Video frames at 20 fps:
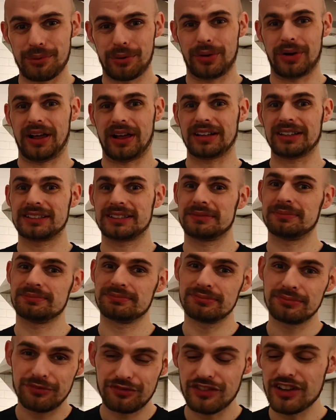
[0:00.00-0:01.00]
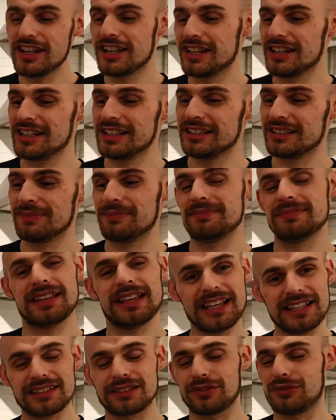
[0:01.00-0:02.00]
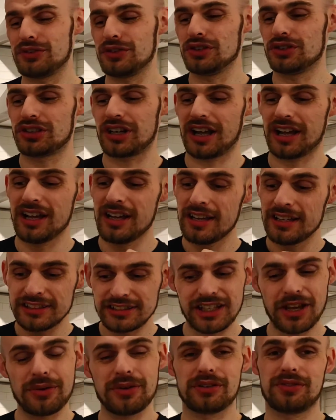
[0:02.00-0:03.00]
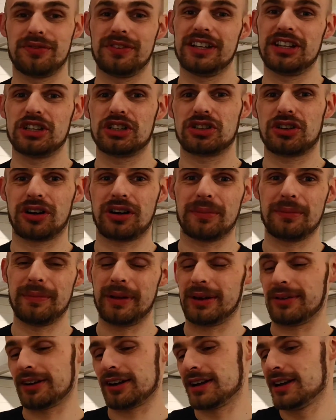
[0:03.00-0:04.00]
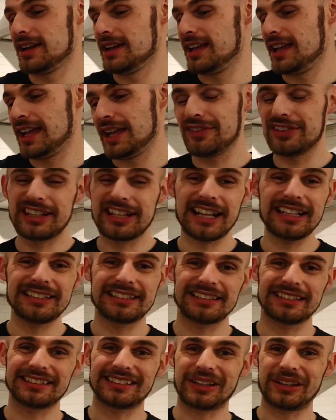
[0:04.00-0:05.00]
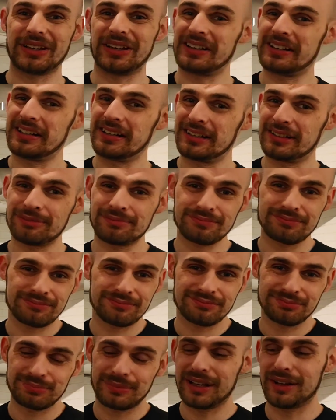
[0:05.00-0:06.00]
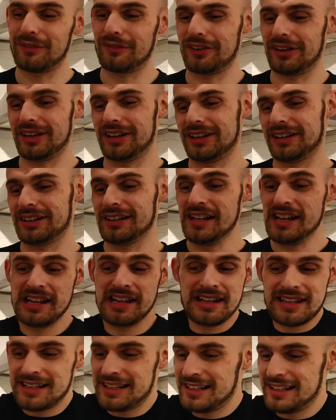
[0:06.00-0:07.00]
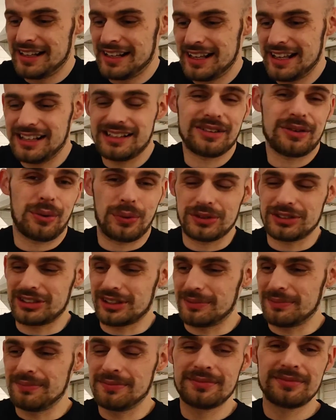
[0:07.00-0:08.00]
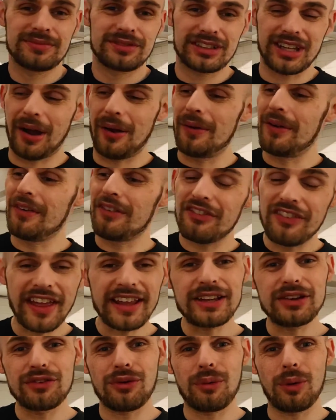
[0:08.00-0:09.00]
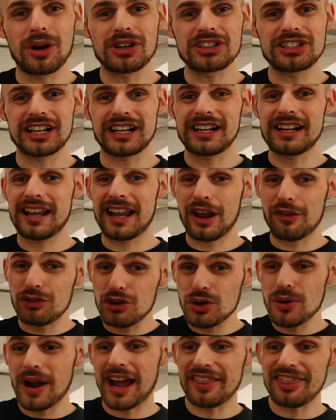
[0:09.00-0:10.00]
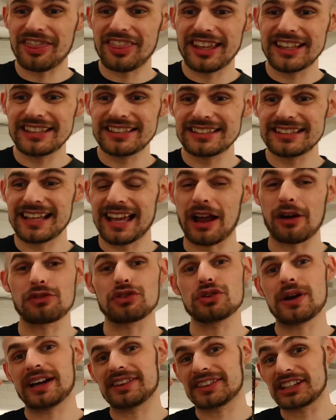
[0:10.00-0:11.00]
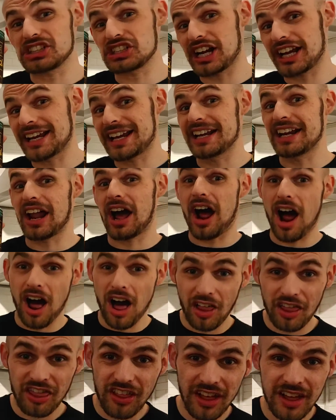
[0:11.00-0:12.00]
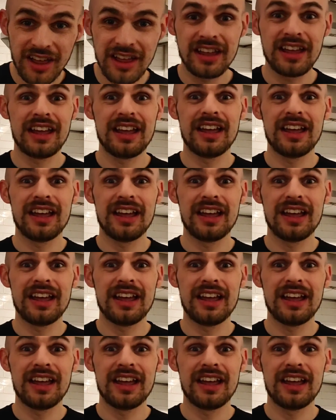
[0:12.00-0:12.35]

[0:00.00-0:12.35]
products. Veganism is a future, so is vegan chocolate milk. If it tastes this good, being vegan is awesome. So, thank you for watching. Have you had this? Have you had the shaken other